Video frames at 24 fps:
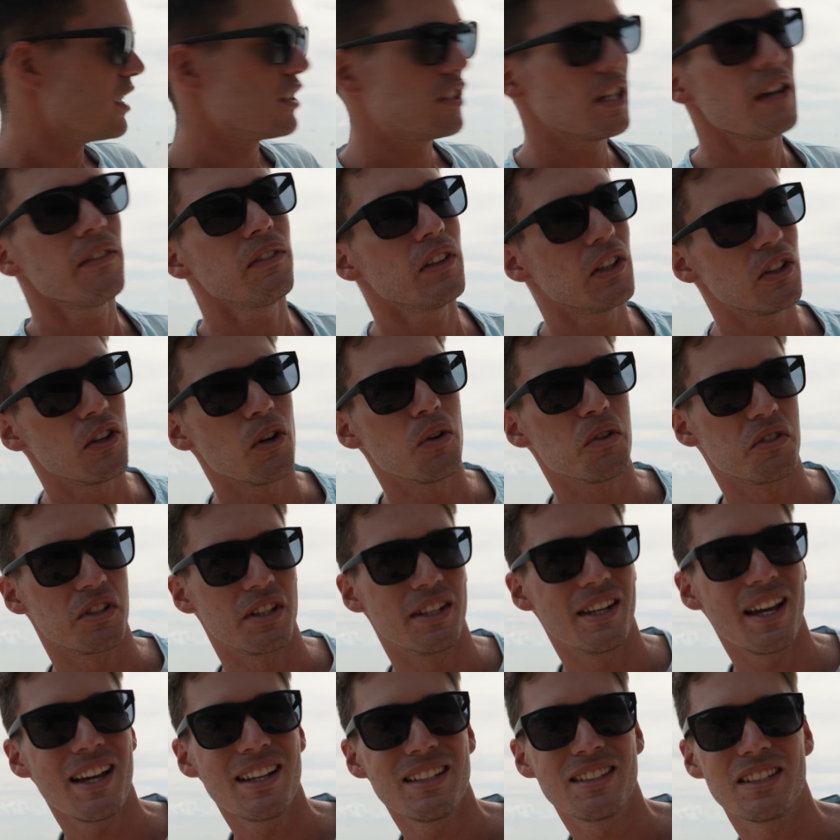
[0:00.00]
It's definitely known as
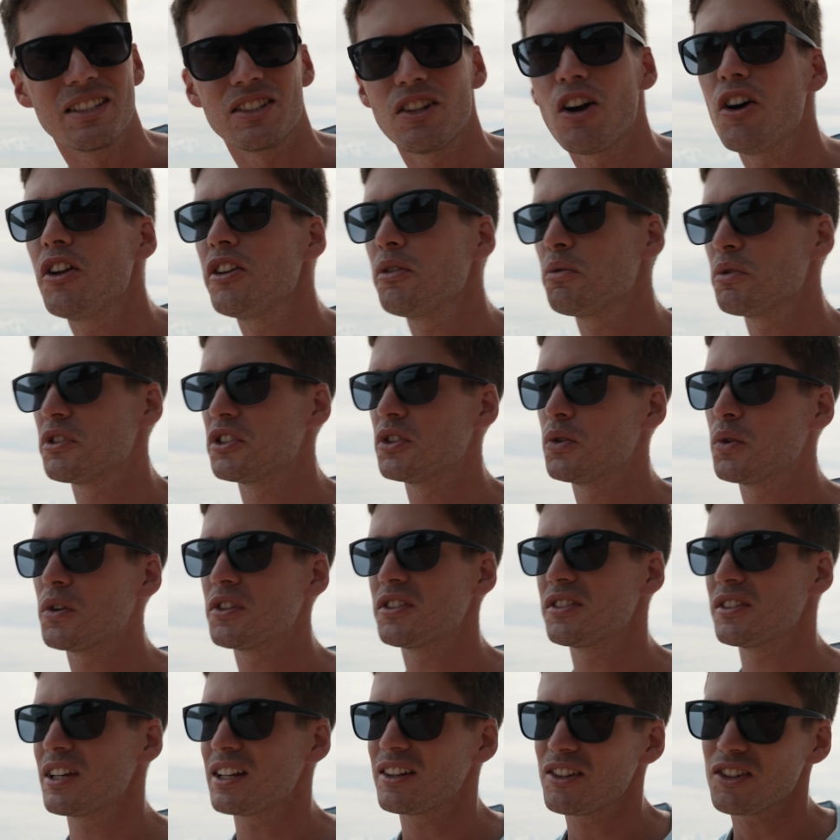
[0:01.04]
the nicest. All the
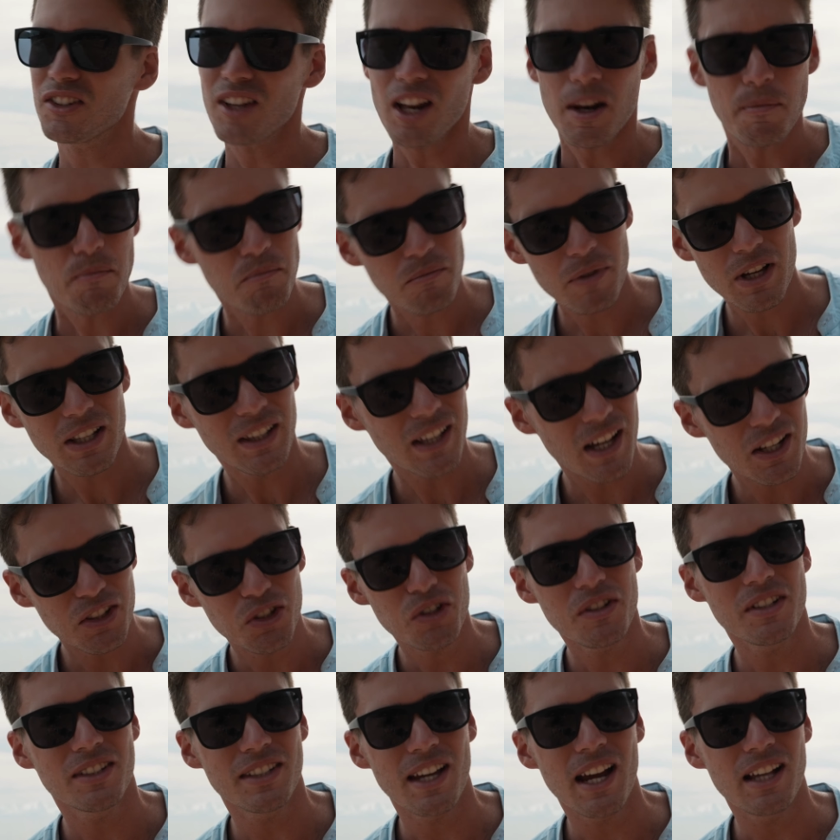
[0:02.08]
resorts, like there's not a lot
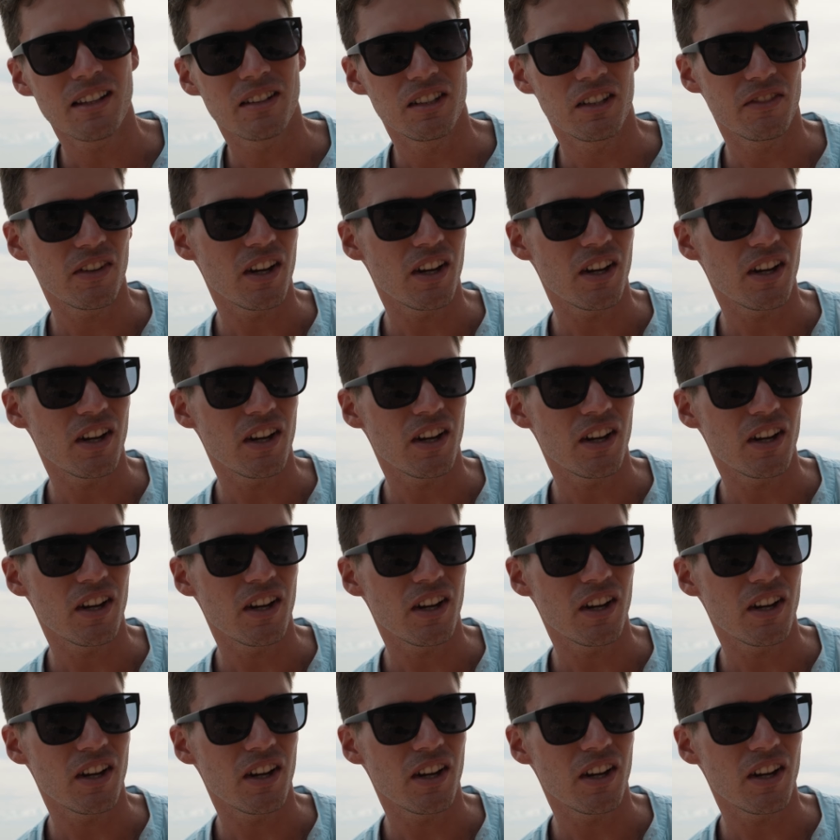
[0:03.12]
to this island.